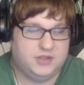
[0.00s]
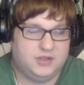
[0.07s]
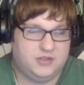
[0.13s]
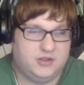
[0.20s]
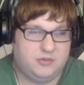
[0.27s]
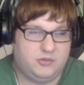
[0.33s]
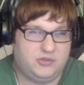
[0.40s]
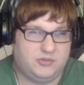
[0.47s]

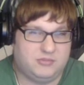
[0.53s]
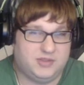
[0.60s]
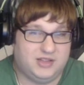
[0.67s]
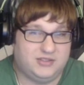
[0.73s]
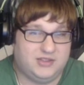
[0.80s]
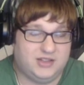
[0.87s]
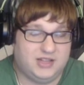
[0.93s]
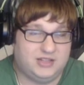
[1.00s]
There were some things
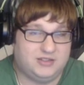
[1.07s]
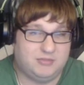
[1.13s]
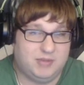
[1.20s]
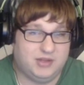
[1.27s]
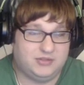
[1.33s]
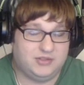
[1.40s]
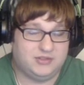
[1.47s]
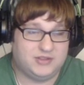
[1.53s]
I liked
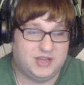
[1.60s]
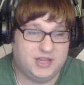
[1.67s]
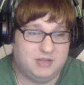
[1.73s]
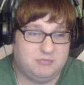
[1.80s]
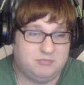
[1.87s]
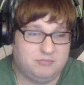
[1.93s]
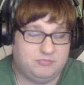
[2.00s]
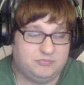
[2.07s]
about this game.
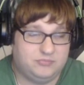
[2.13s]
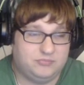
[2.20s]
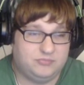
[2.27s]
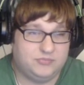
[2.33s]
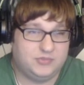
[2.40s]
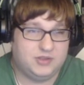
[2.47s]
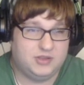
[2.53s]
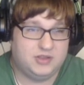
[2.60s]

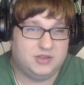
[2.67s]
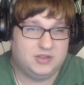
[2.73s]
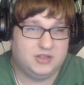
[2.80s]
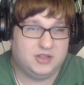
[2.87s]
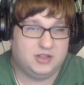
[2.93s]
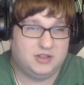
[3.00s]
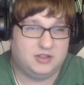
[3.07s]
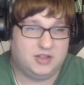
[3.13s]

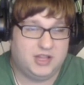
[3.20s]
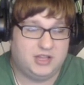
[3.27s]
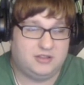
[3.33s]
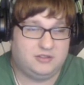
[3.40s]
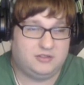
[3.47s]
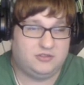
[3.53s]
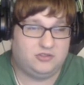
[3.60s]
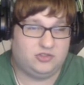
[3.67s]
Like
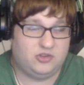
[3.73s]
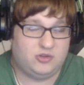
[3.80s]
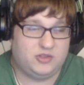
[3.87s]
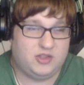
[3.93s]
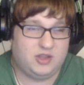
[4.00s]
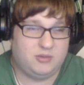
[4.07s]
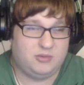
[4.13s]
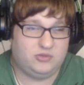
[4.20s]
showing
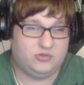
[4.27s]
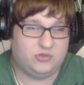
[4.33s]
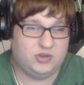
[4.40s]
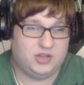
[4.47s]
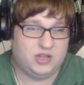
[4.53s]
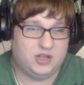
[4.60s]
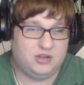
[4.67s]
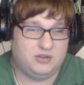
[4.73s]
the
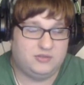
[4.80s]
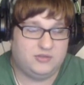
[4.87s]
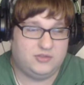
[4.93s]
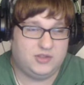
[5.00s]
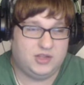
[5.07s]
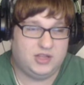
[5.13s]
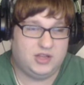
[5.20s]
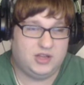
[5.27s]
imagery of
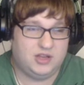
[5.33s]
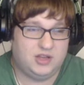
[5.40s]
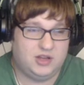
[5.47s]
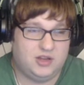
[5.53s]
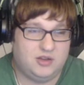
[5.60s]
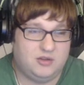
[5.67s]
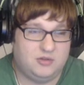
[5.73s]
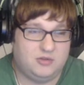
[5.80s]
the uh,
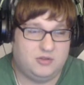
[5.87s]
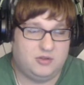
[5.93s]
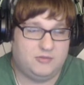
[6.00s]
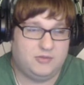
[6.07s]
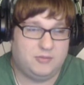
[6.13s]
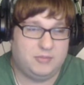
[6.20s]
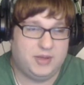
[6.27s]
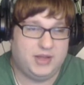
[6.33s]
of
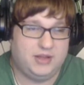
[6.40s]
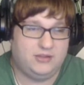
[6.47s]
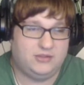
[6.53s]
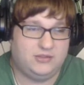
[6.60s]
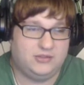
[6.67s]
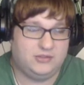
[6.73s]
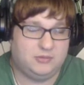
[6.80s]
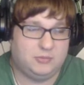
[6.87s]
the
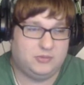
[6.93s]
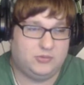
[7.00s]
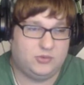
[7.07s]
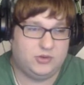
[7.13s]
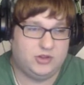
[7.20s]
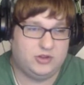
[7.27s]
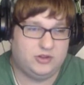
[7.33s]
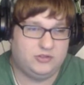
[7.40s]
base before
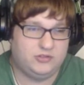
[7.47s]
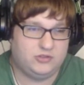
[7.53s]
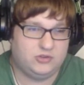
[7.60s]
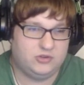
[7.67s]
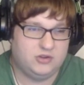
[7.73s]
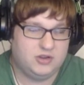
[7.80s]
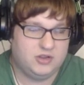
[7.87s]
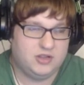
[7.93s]
you enter
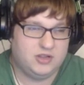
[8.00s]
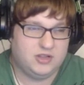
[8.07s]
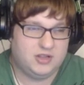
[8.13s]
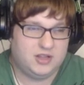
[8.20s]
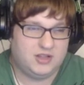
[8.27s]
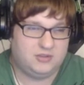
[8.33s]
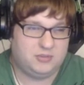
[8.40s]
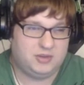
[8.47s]

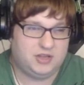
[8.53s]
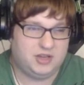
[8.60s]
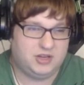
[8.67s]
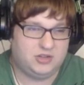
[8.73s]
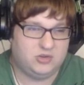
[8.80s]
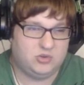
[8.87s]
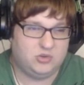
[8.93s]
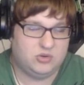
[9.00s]
has been kind of
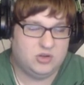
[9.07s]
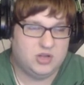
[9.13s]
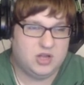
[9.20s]
cool.